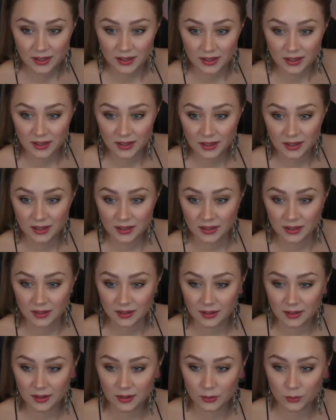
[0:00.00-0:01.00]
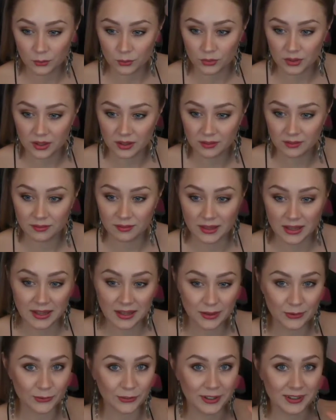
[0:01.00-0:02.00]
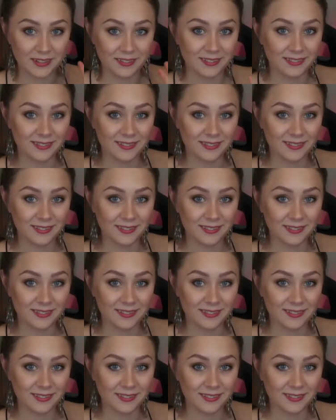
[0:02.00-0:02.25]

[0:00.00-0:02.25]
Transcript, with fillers: Uh, Krona. Hey, Krona.